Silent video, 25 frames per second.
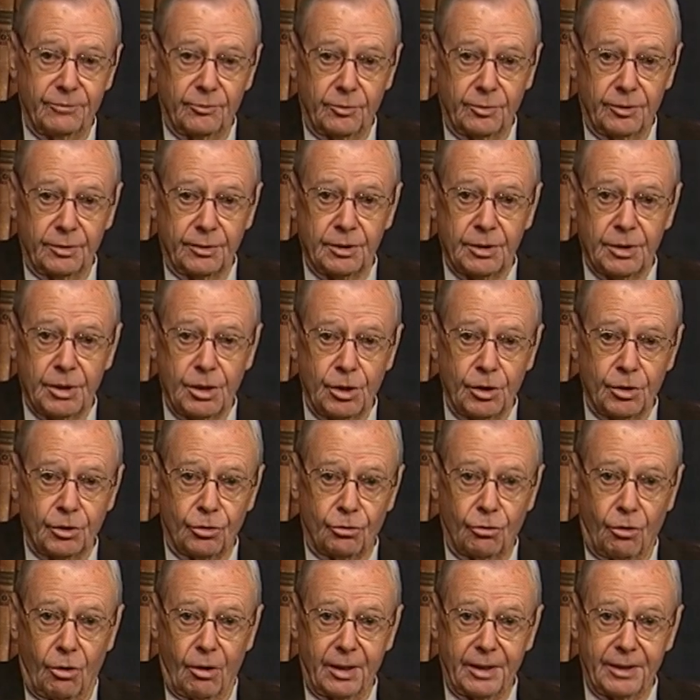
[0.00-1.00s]
We're
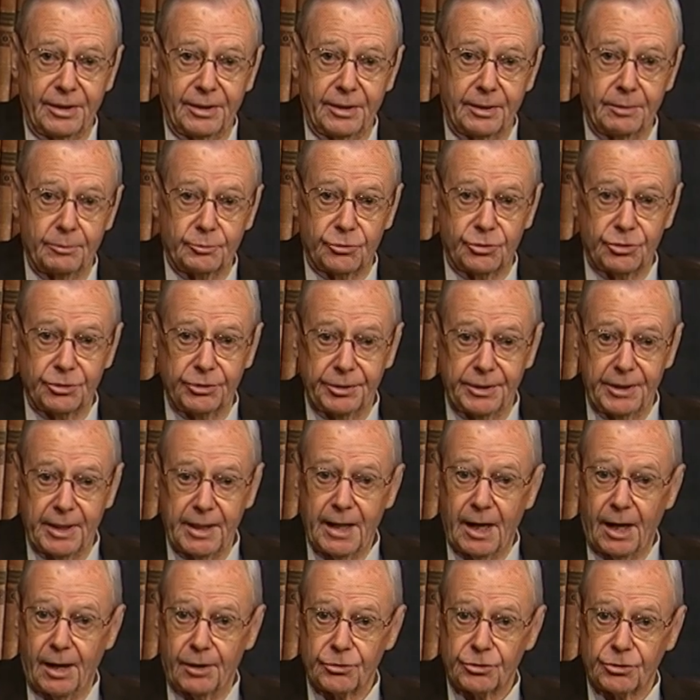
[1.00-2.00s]
calling them
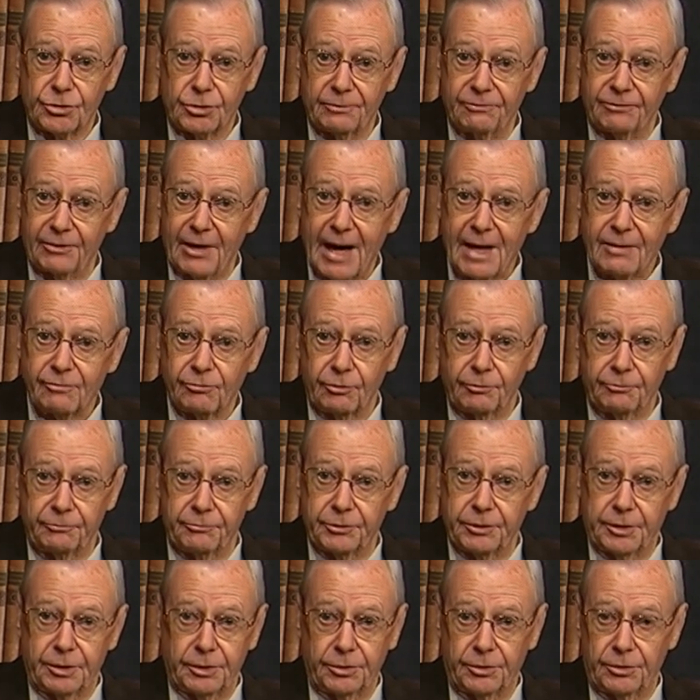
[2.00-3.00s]
today our survival
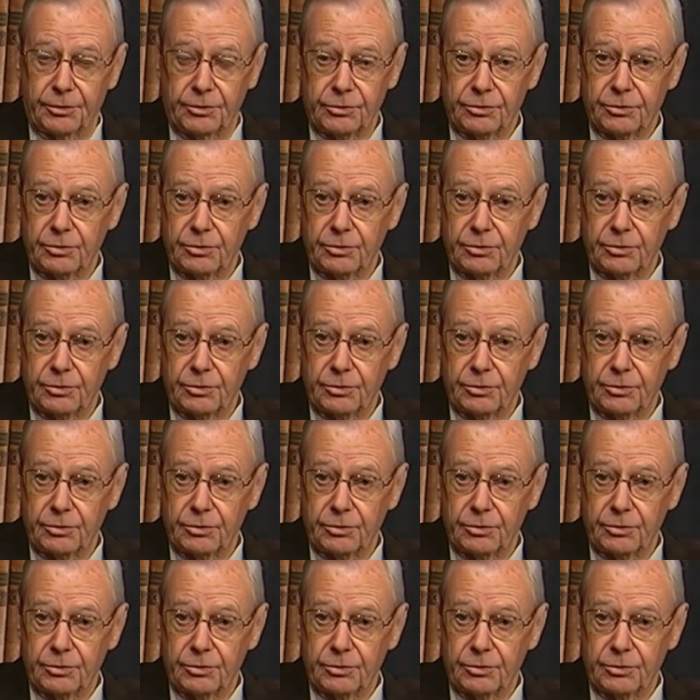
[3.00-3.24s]
figures.